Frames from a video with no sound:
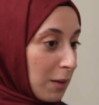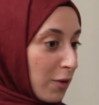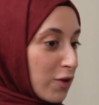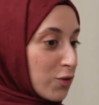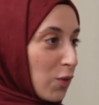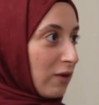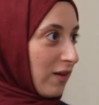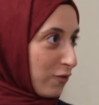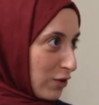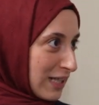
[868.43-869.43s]
my brother's
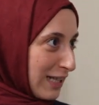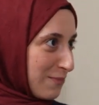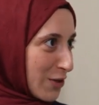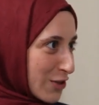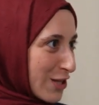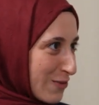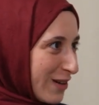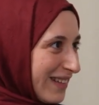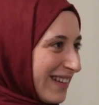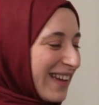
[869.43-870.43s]
wife recently purchased
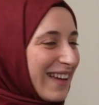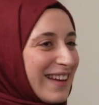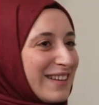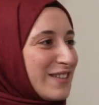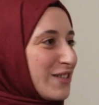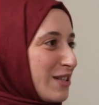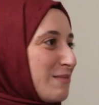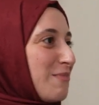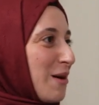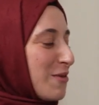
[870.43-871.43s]
one, and
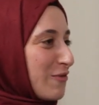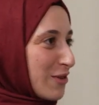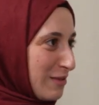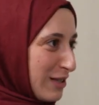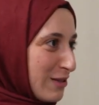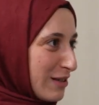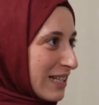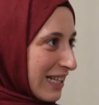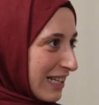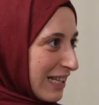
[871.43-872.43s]
she bought one for me too
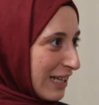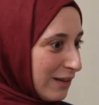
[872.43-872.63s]
as like a